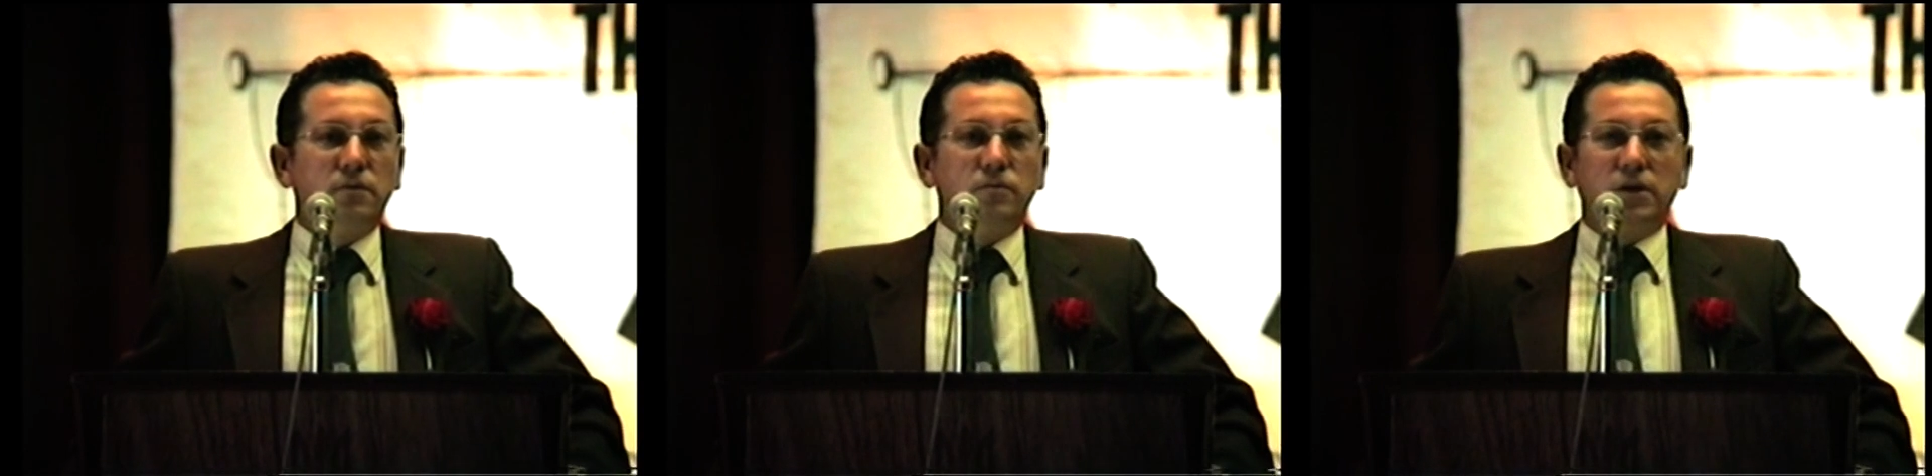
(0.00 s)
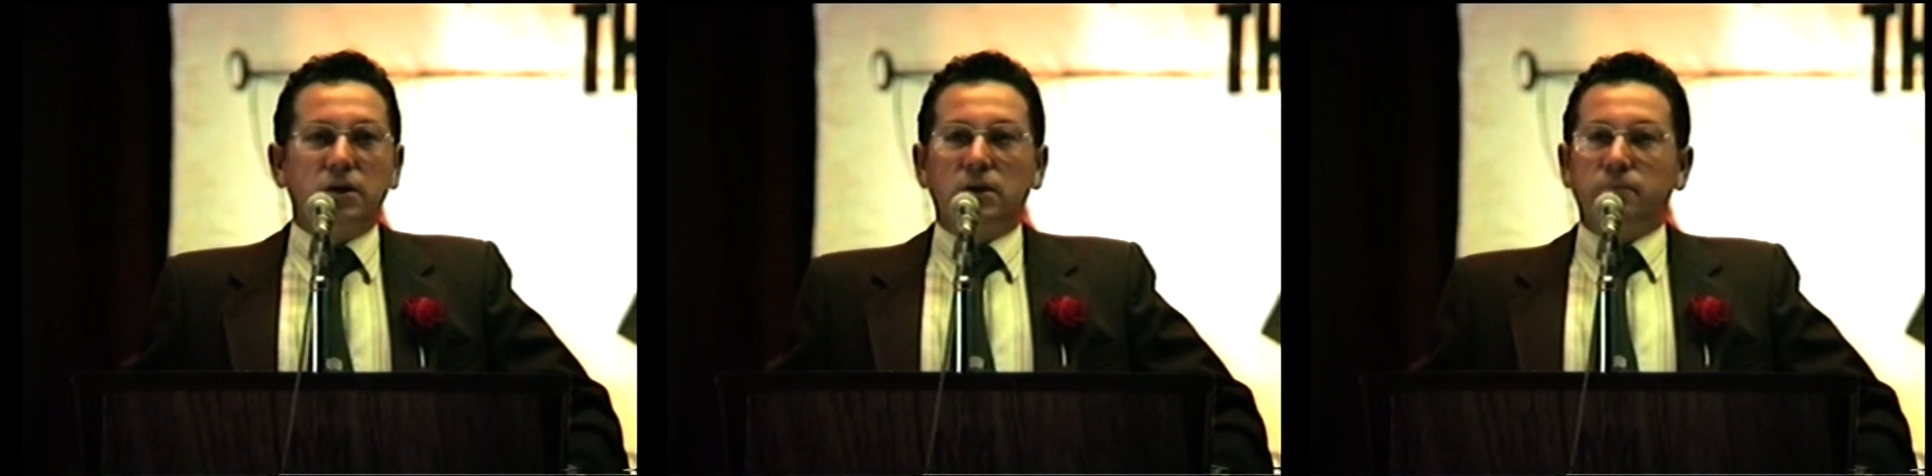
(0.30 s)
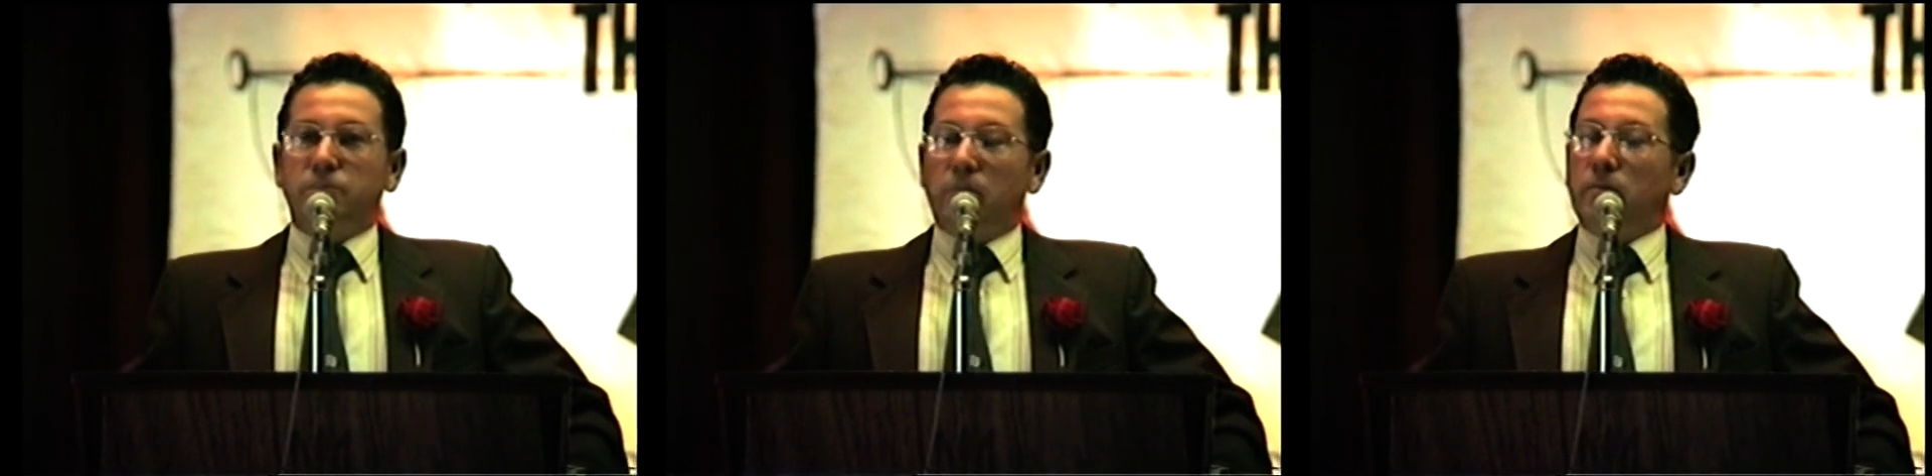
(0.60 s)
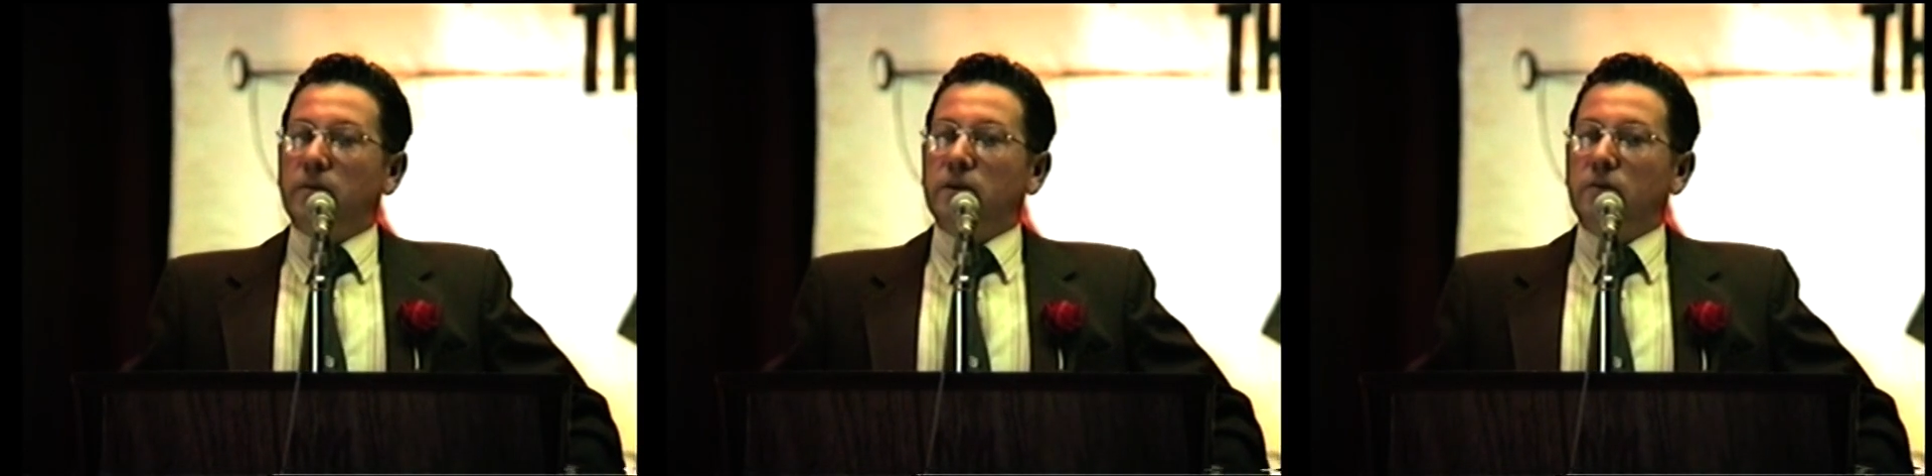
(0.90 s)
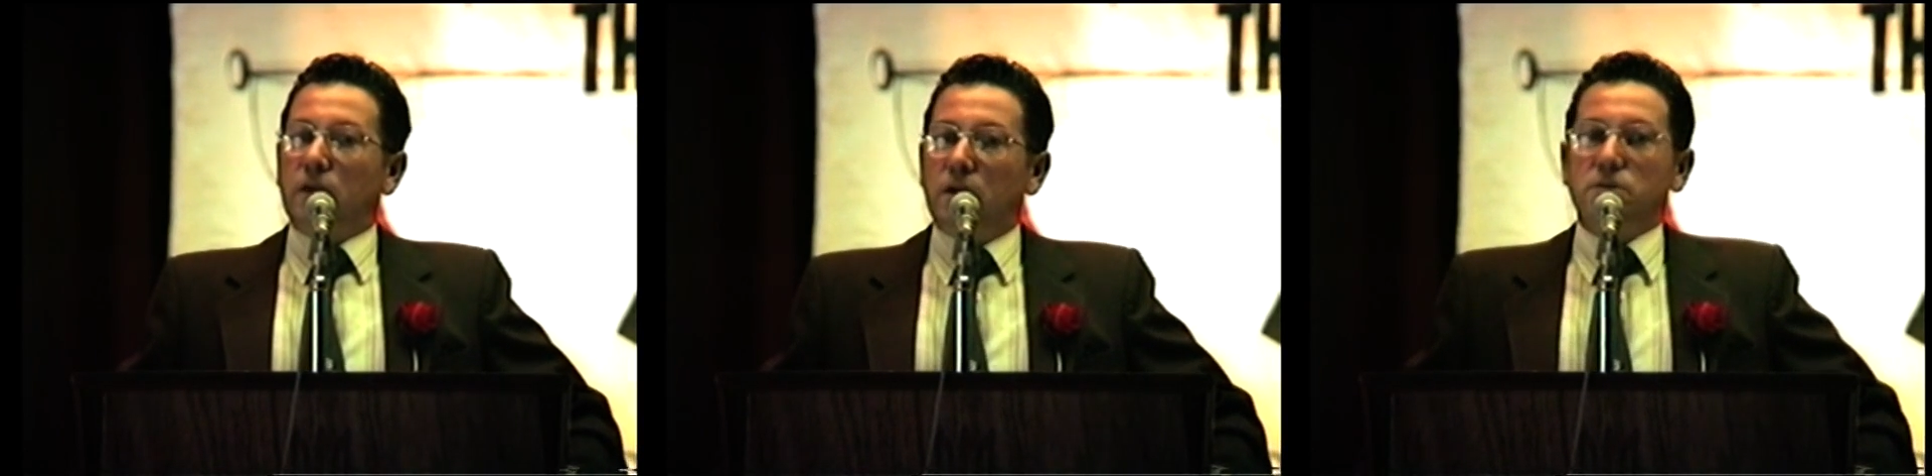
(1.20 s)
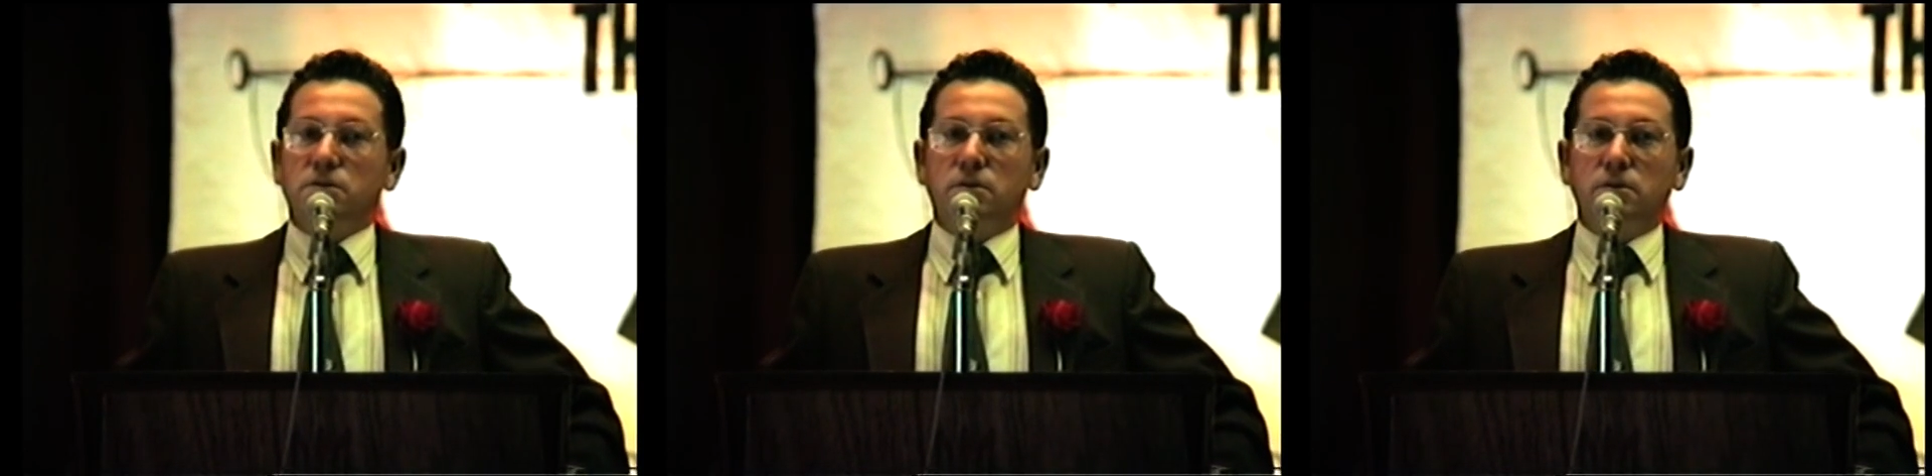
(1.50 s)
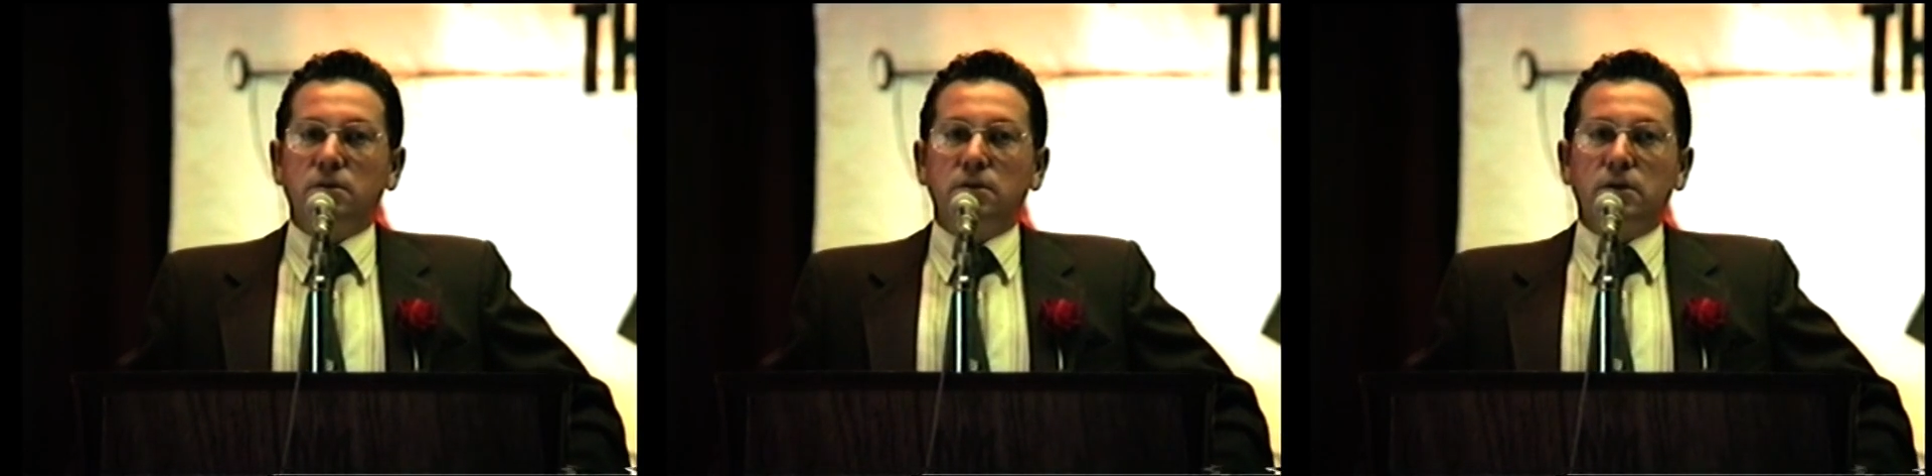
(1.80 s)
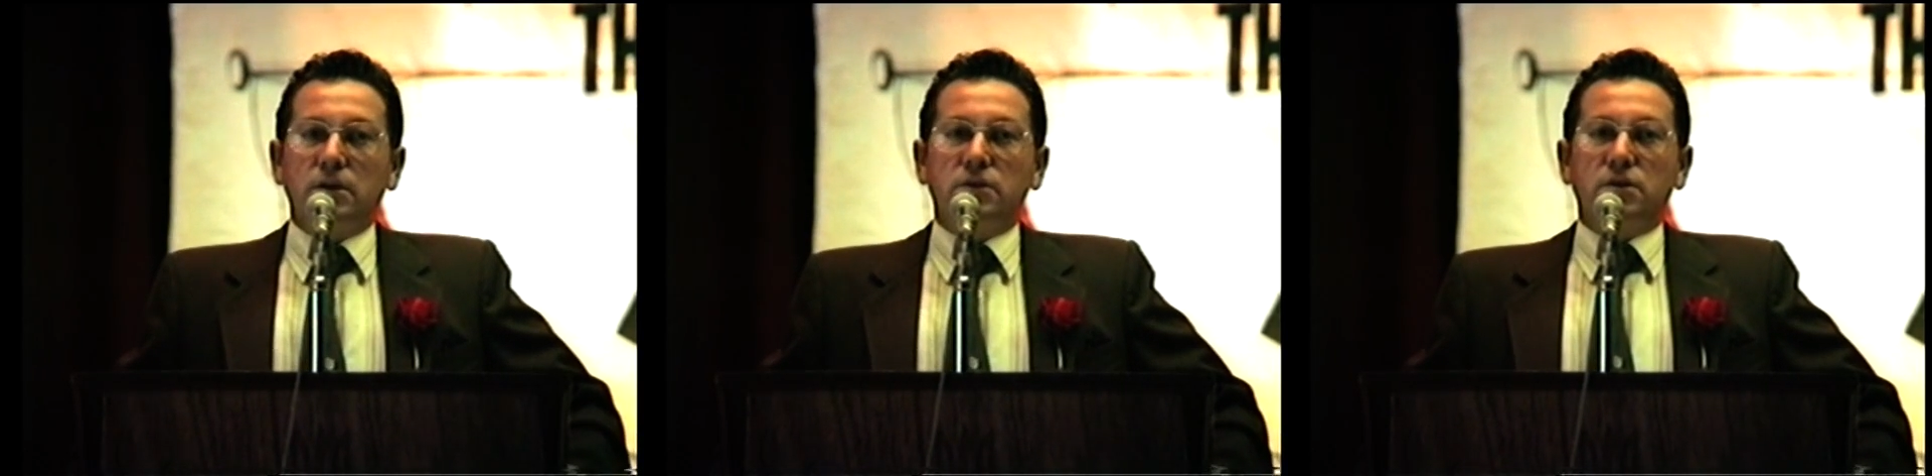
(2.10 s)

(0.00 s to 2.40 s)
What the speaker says: we can't probably do a lot in